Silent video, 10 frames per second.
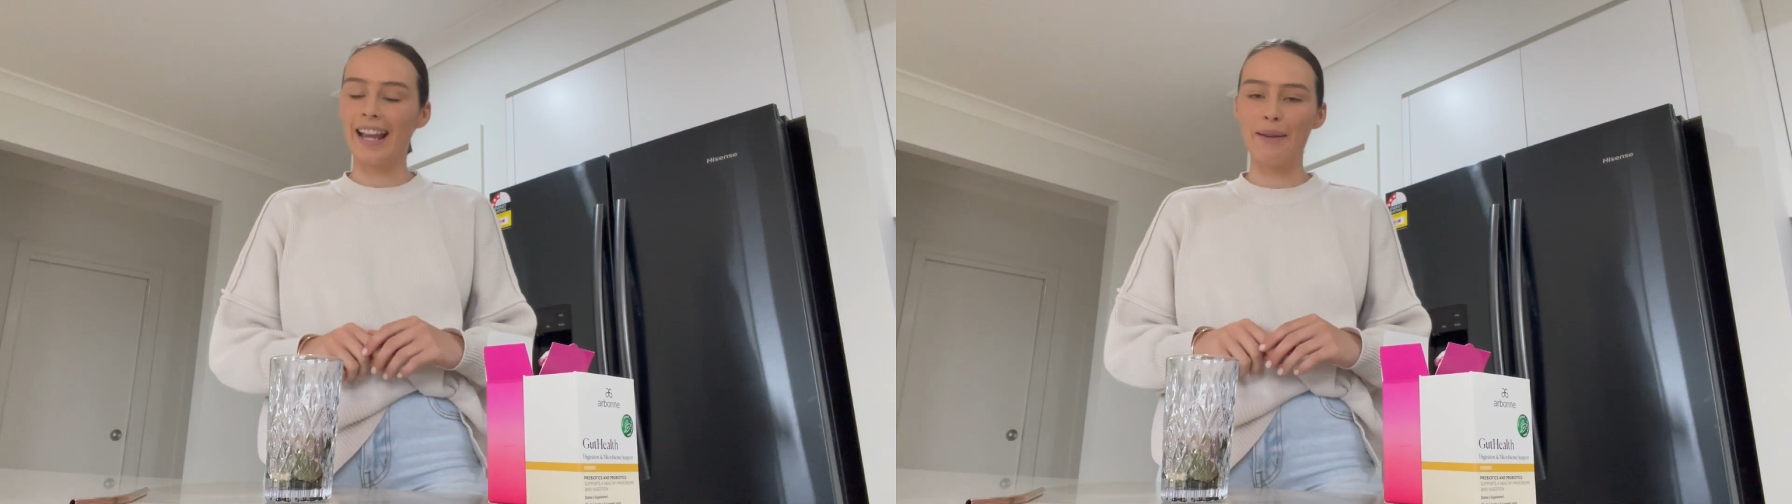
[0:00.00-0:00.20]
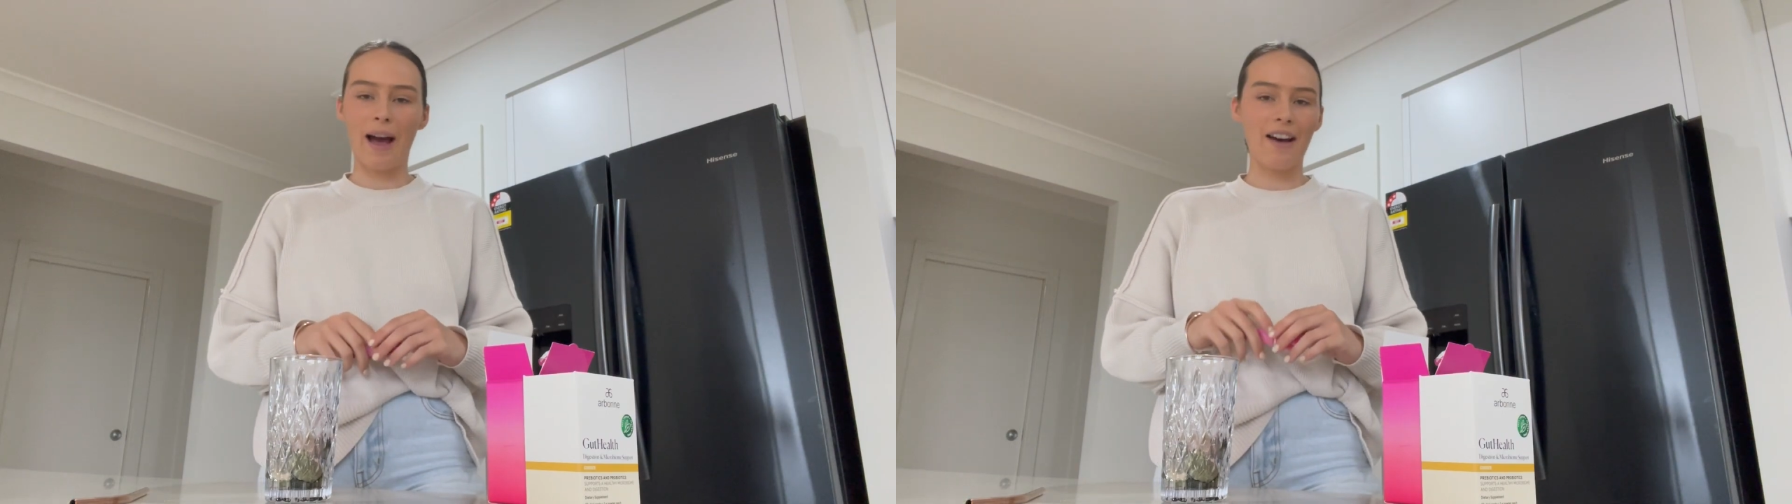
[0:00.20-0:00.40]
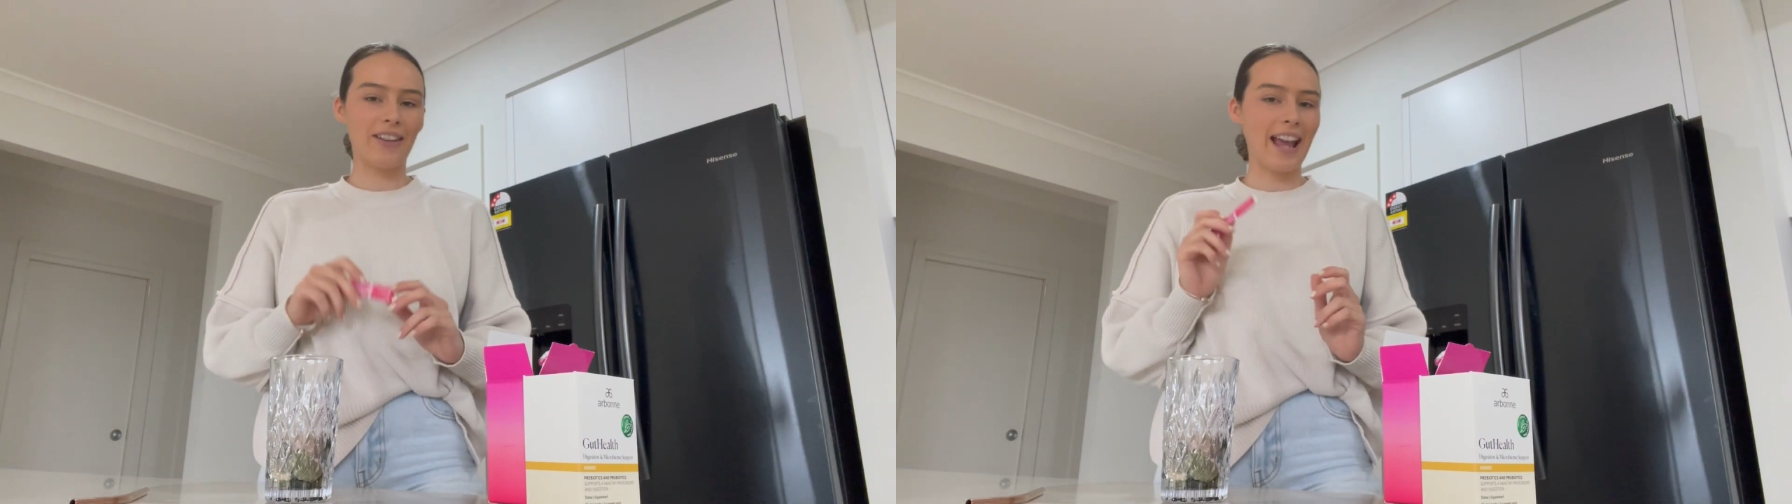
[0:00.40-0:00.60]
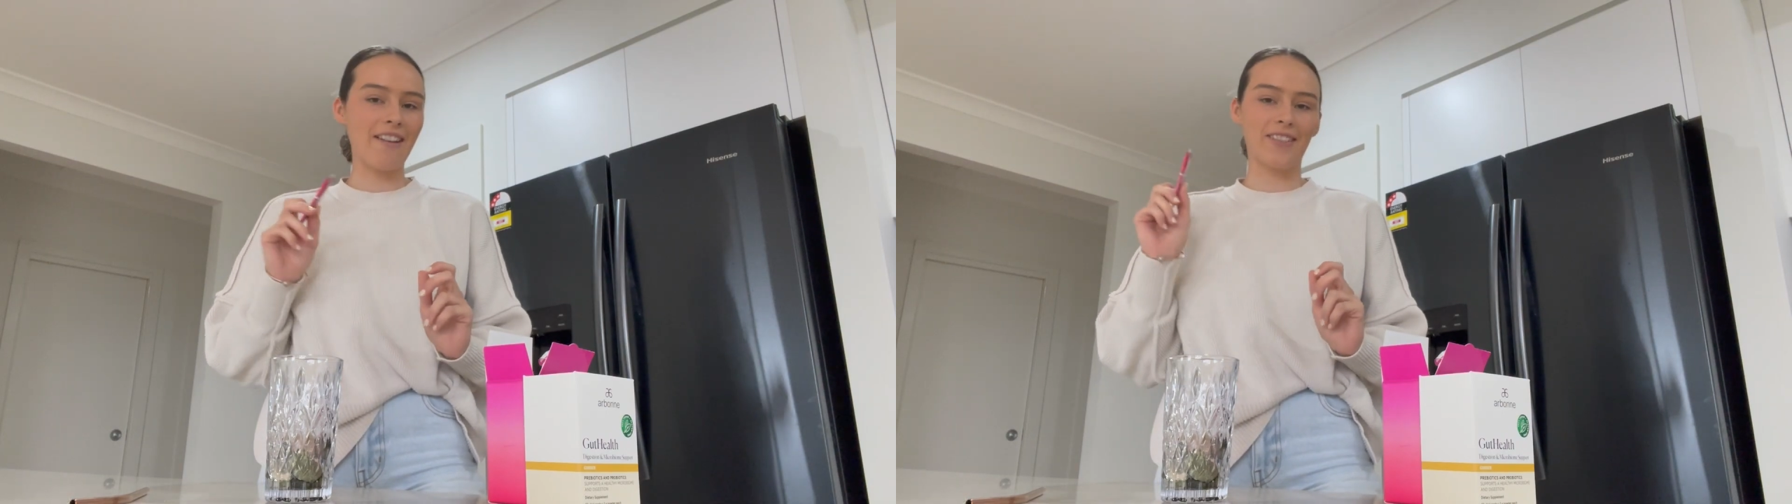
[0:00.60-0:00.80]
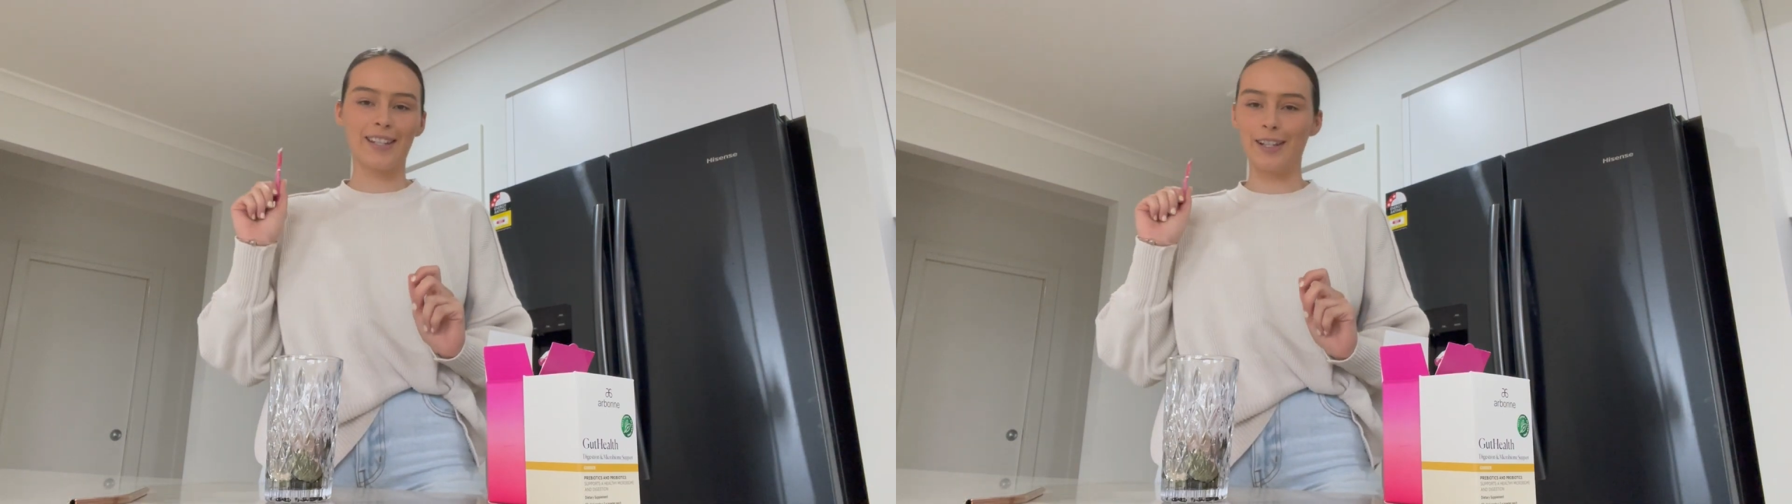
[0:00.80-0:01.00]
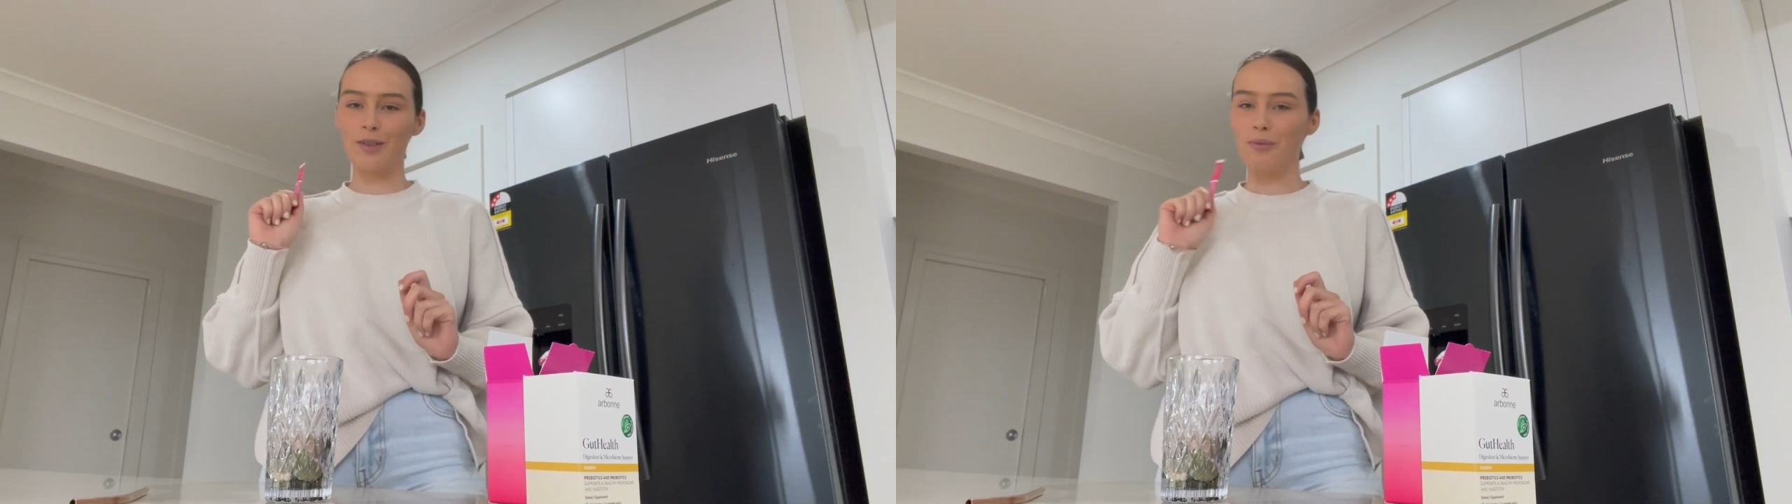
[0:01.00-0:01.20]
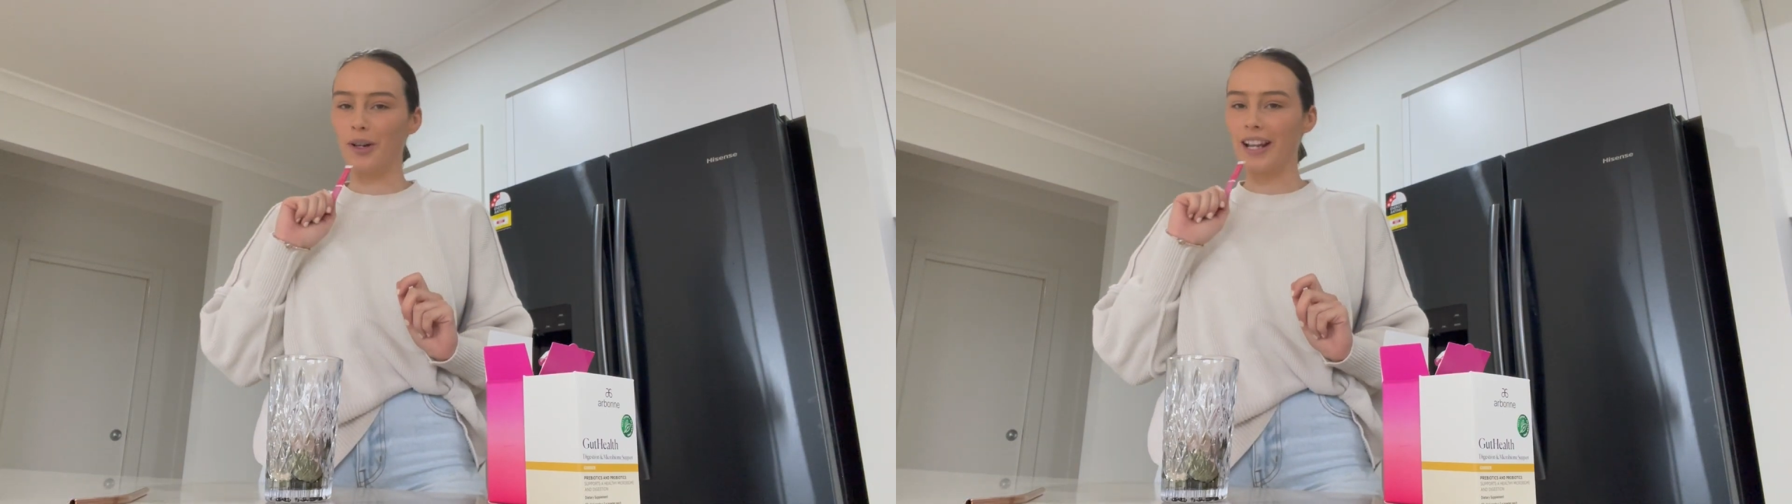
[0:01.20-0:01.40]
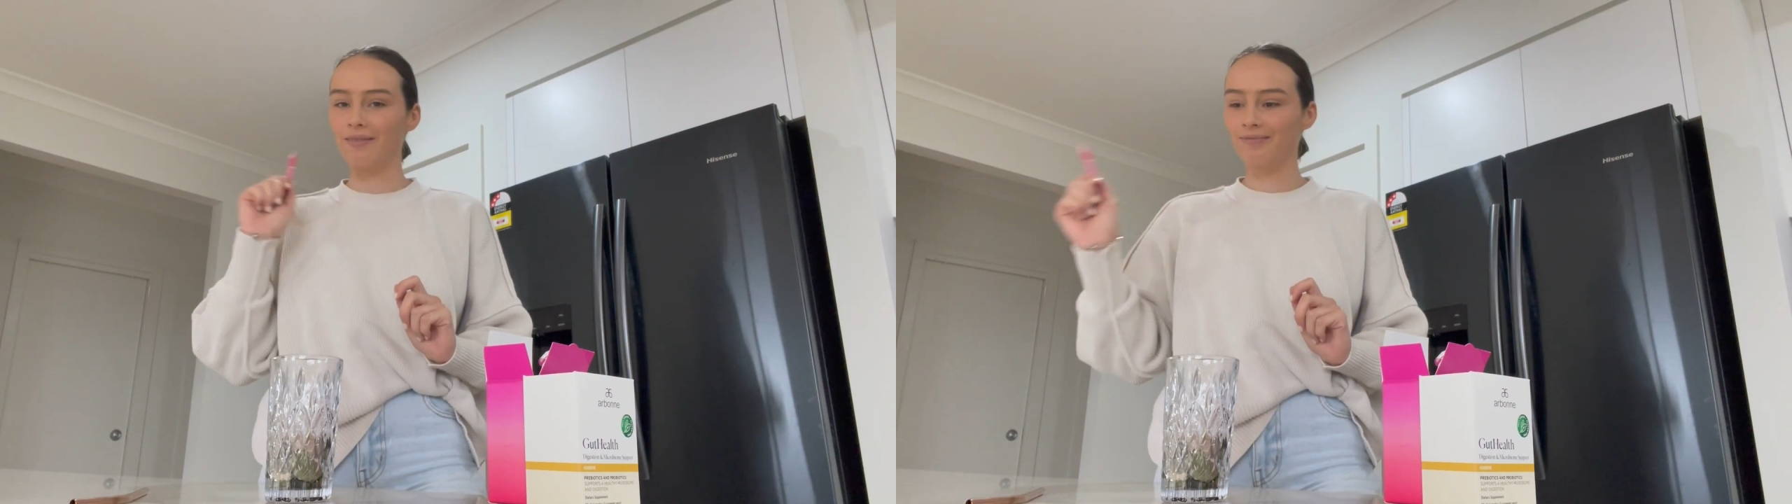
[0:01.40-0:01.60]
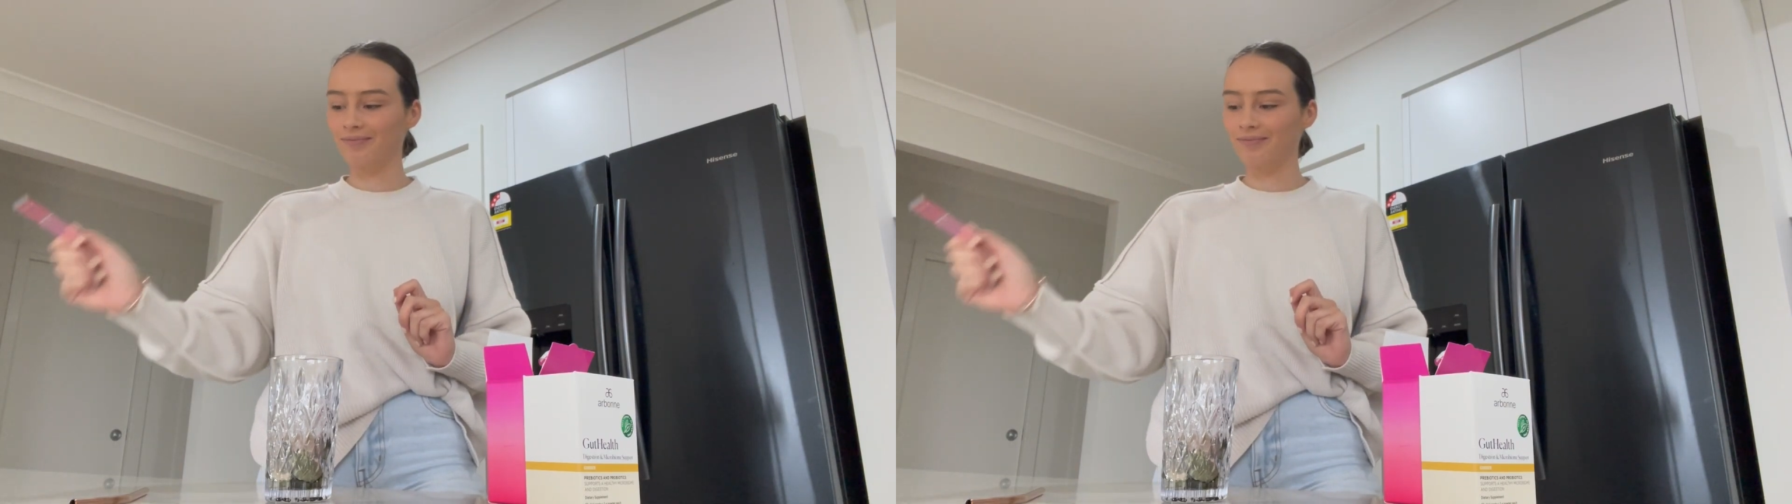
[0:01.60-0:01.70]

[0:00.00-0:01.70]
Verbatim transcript: keep having every single morning.